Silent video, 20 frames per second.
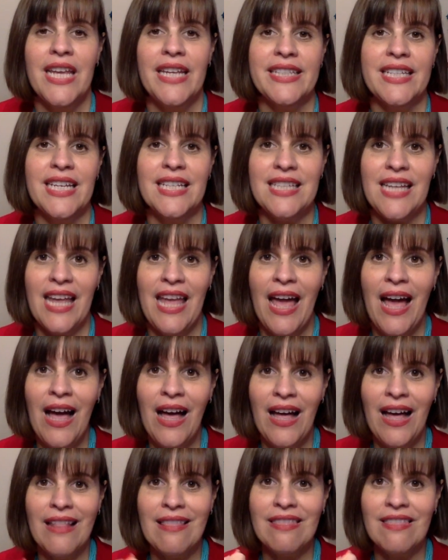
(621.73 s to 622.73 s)
It's because I
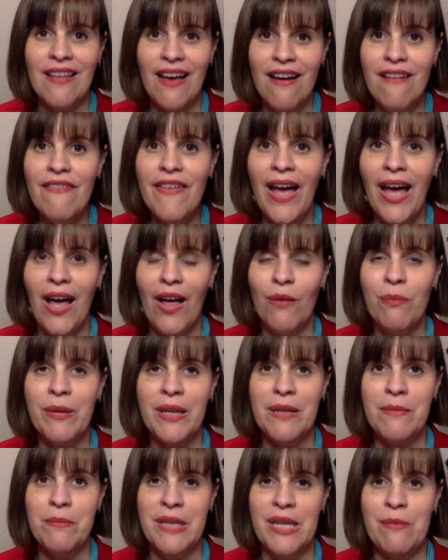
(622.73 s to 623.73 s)
love
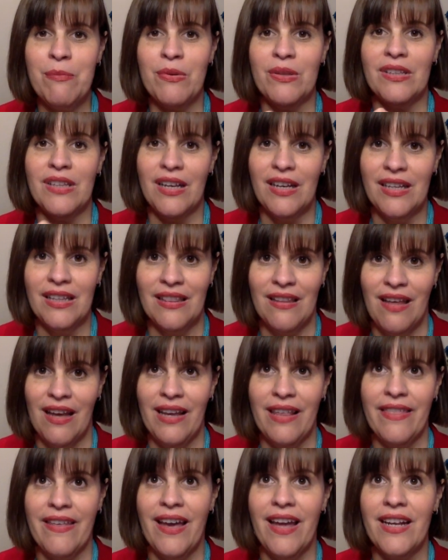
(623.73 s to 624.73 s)
helping people
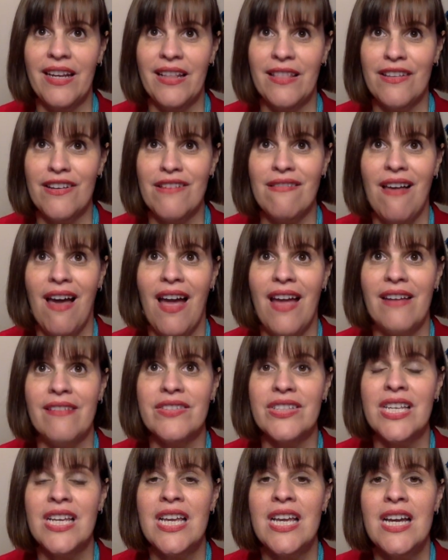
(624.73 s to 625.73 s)
unlock that in their
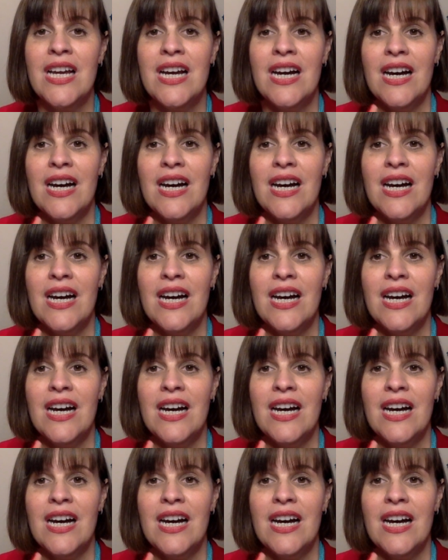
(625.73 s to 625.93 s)
lives,